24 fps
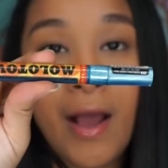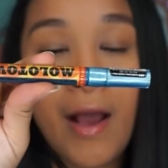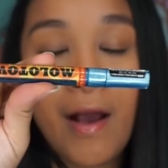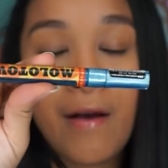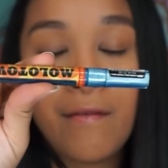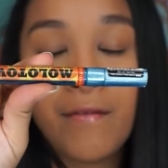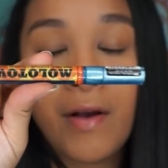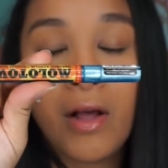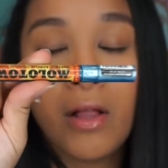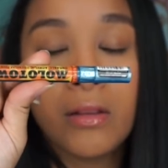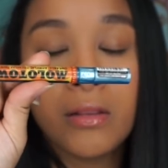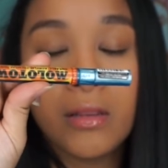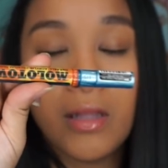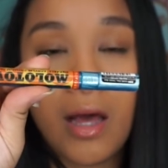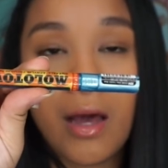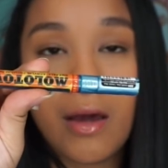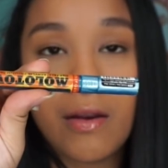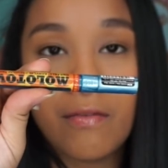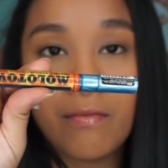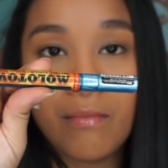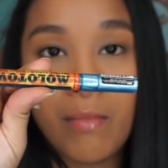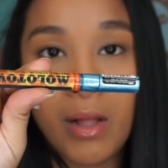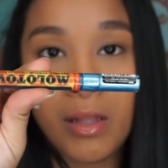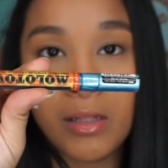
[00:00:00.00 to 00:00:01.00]
have a lot
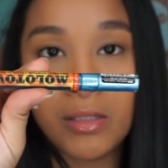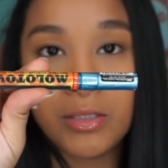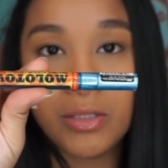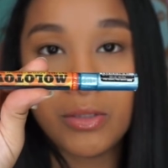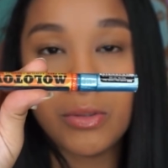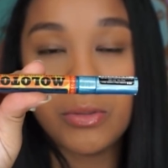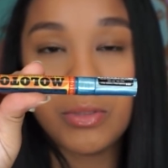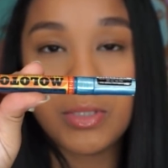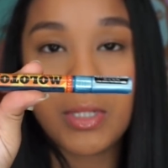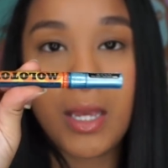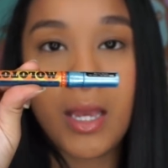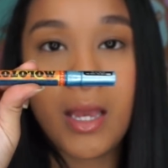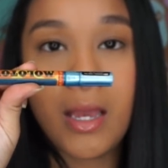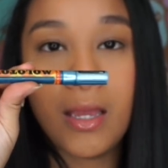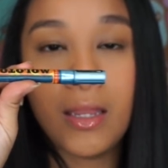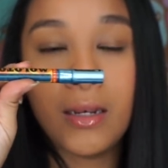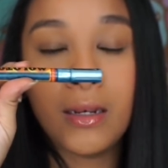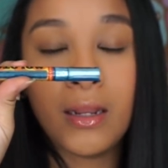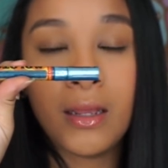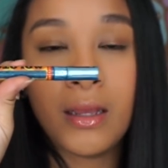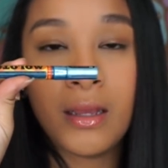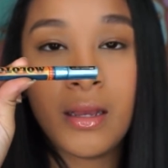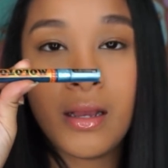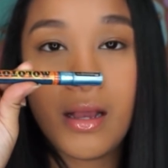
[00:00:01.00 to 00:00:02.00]
of Molotones,
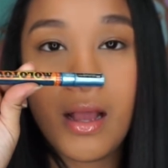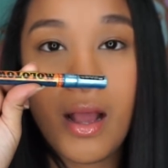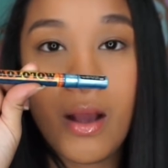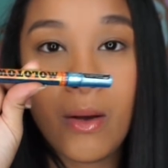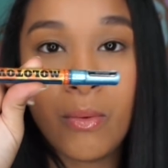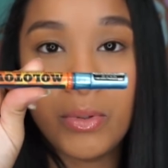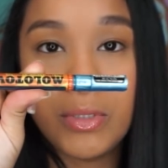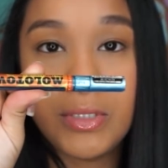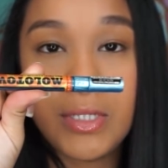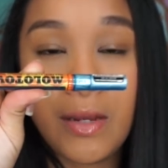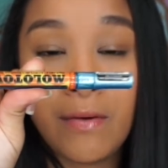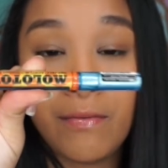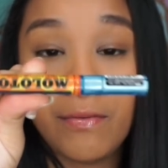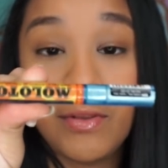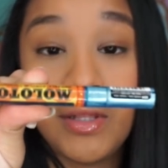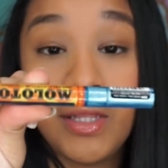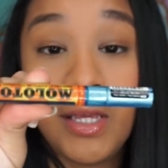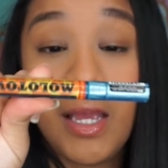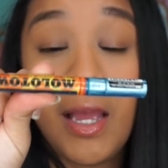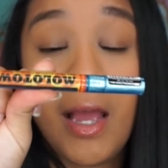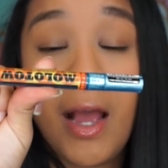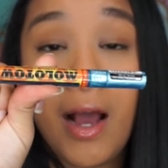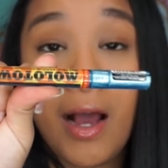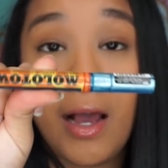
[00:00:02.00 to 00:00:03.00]
and I would
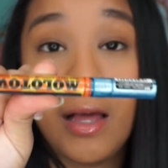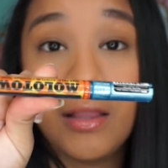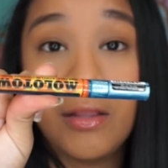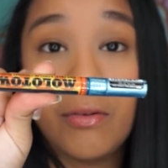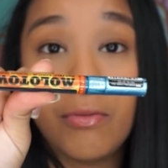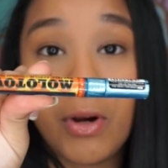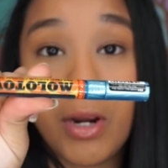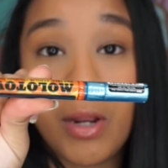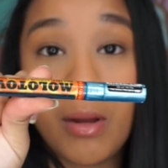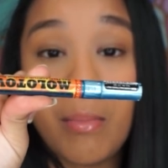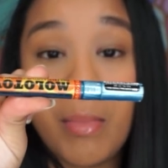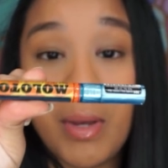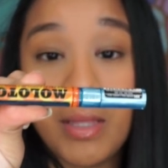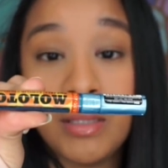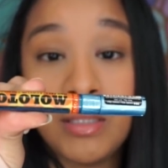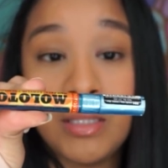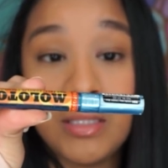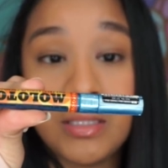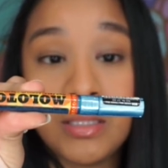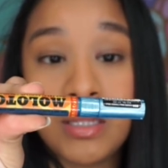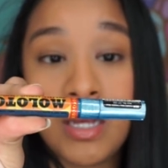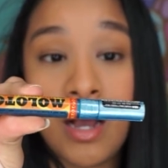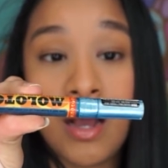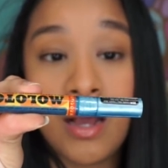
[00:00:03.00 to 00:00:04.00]
definitely highly recommend
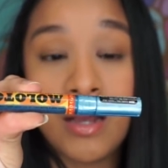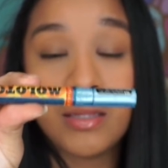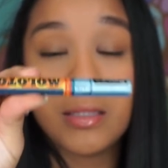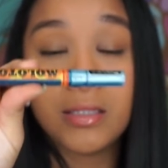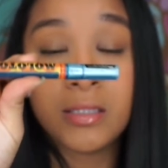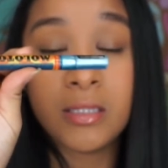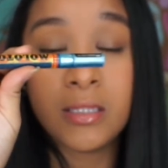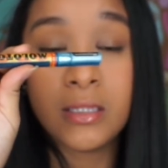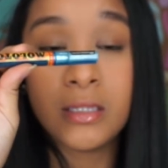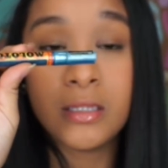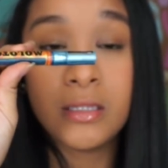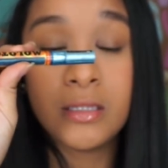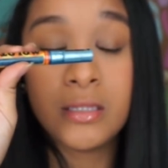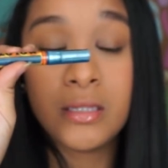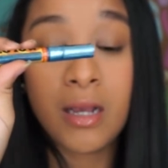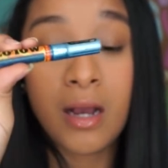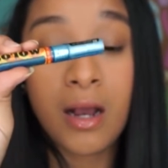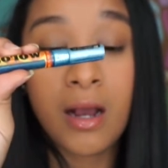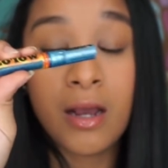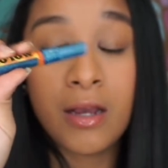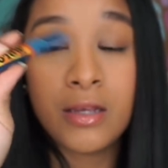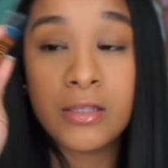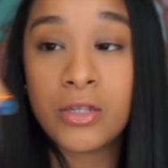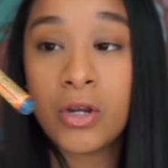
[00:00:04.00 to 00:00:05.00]
these guys. These
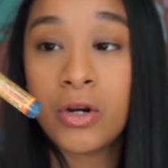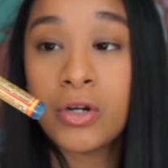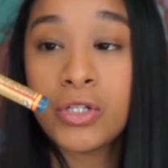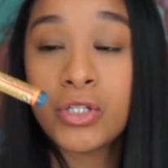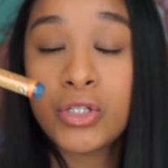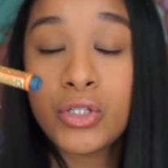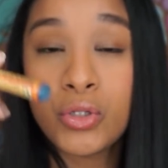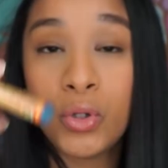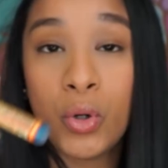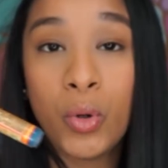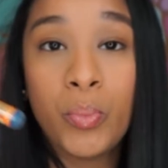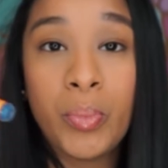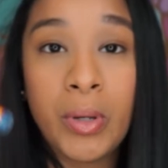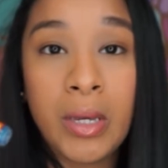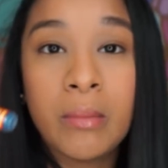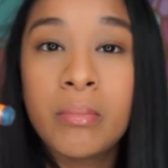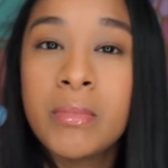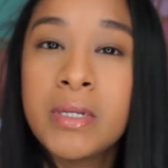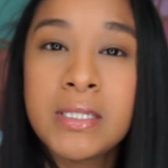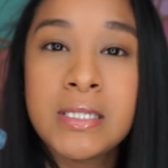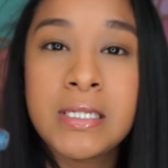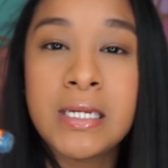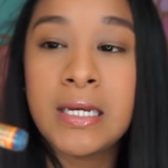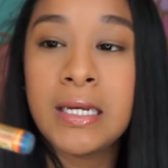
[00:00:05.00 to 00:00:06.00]
guys are so
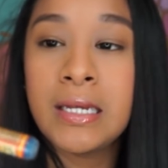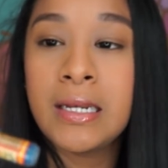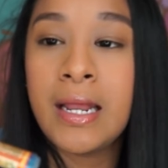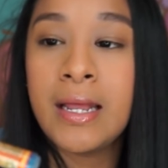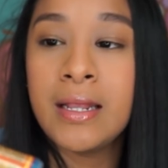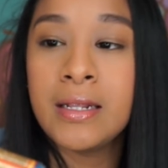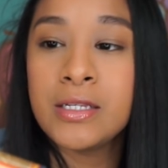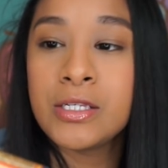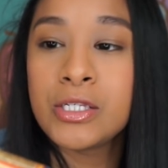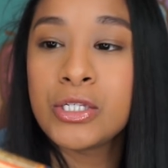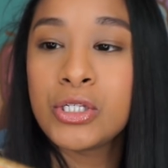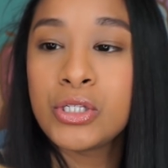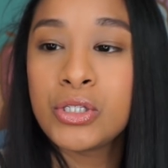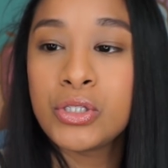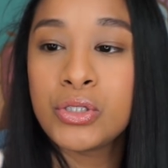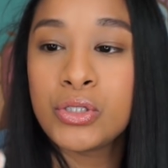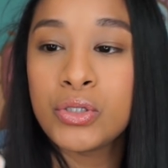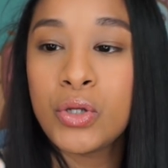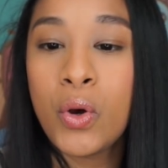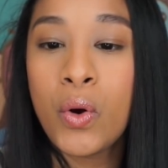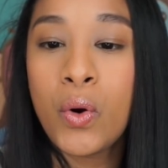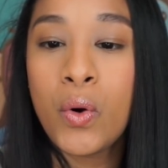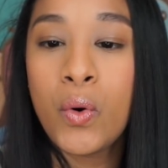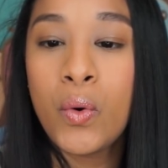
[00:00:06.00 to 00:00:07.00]
pigmented and
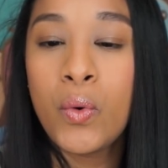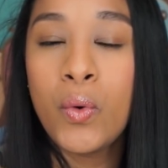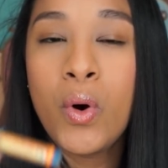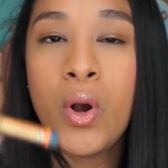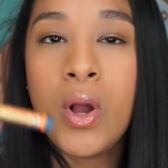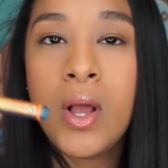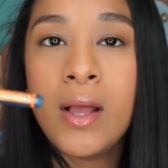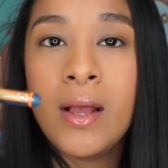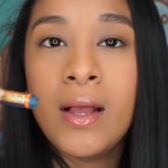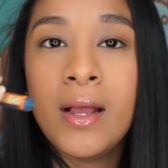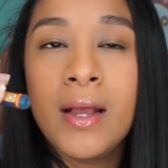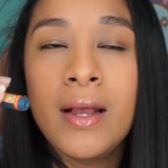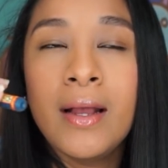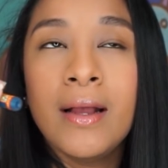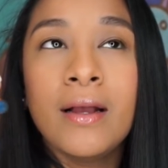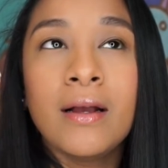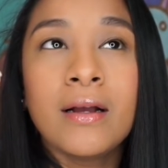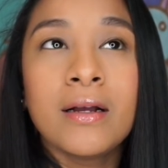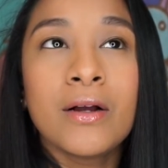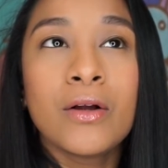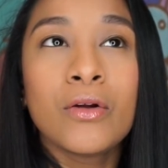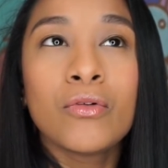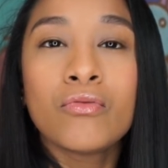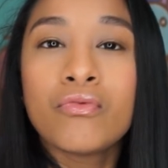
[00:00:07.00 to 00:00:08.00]
so
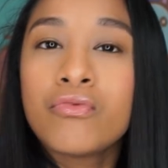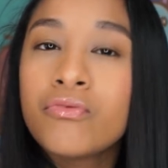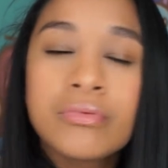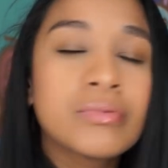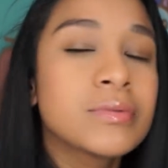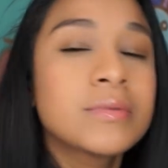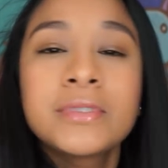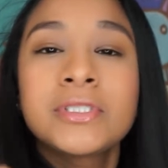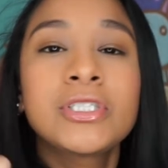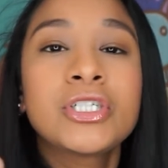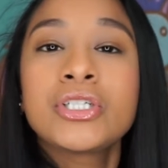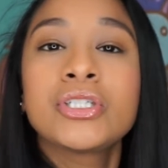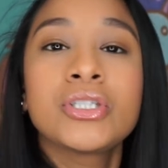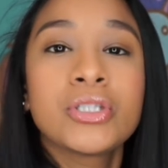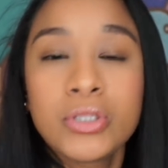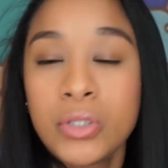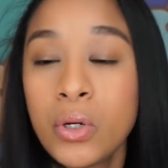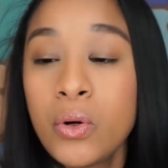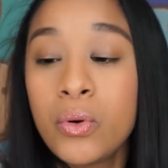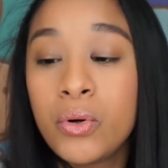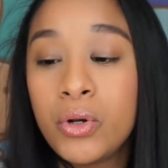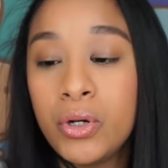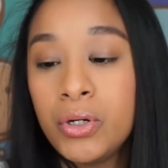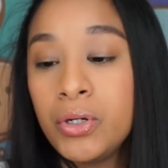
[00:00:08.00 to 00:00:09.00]
just
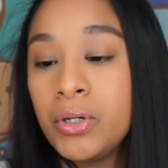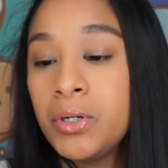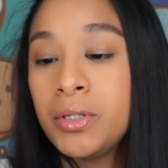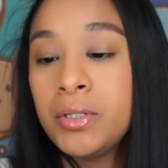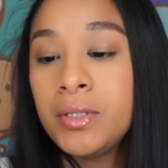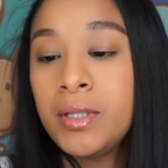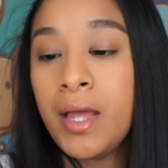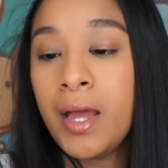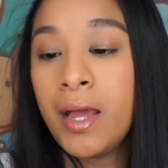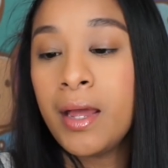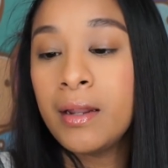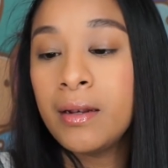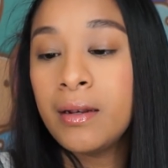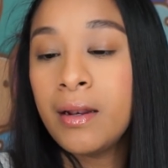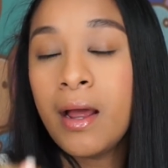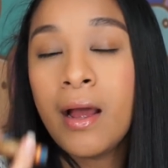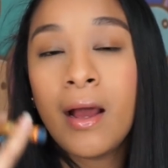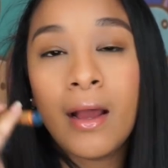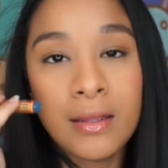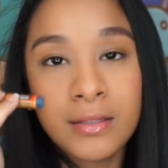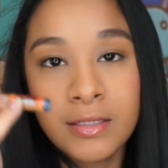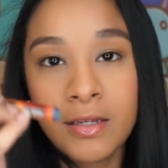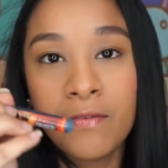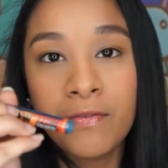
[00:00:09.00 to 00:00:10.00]
so good that
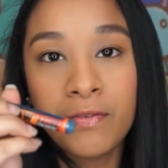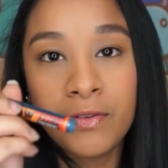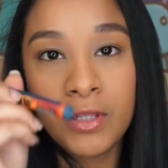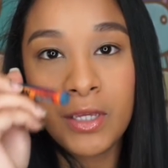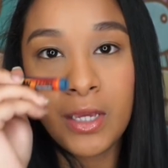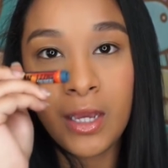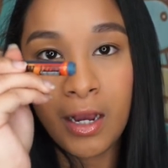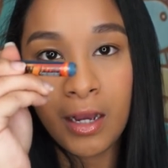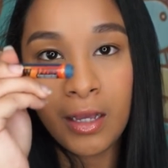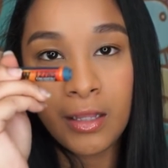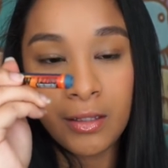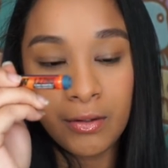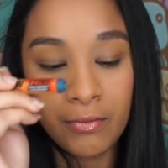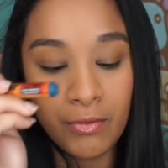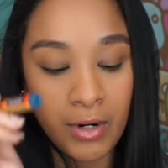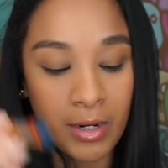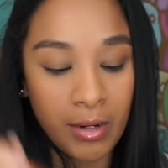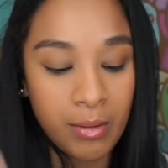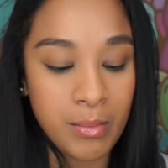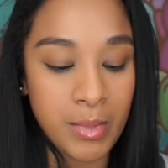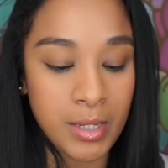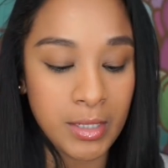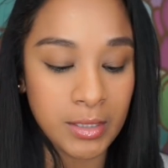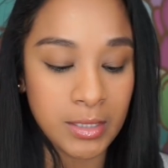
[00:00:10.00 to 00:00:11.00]
I definitely highly
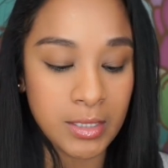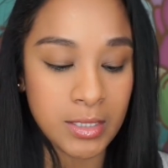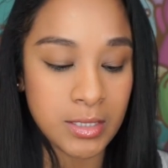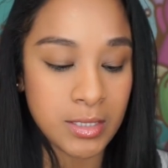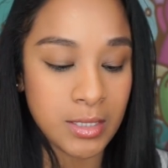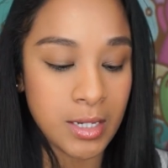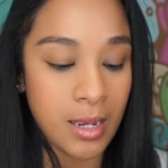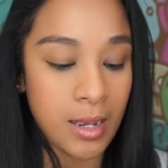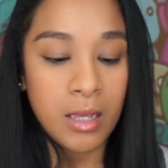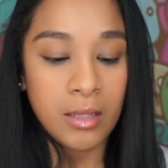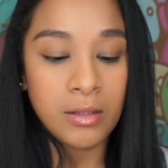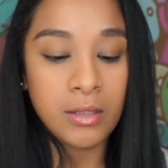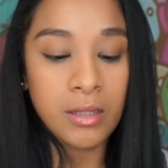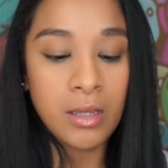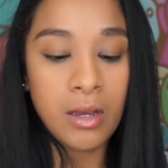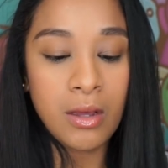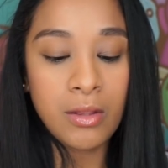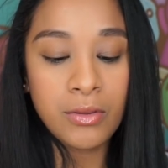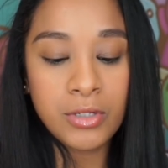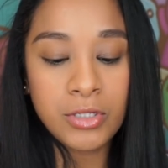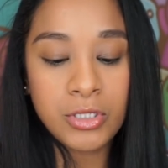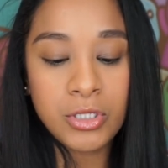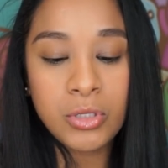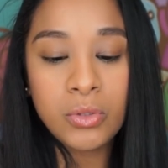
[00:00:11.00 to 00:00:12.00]
recommend this guy. The
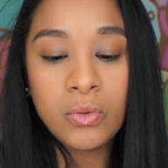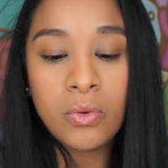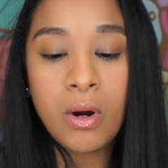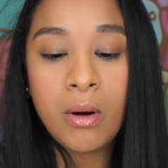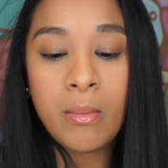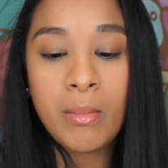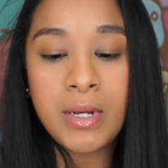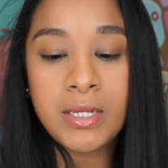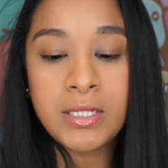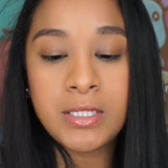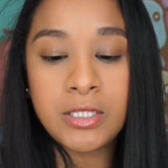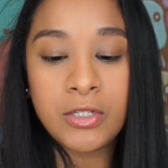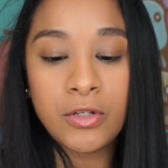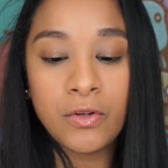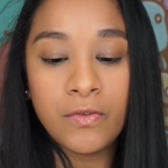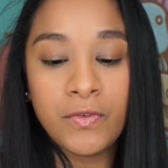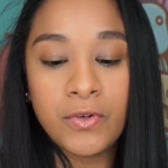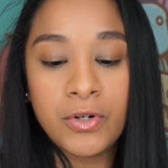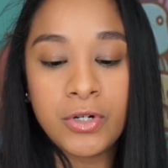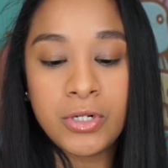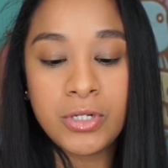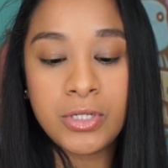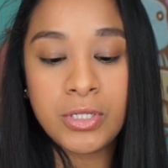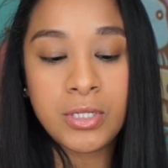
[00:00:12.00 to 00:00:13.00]
other two are my
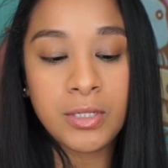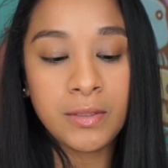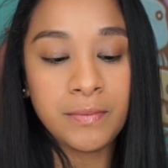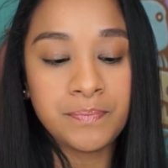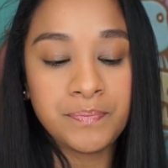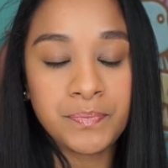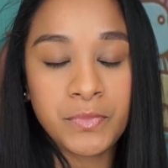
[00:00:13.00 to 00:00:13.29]
silvers.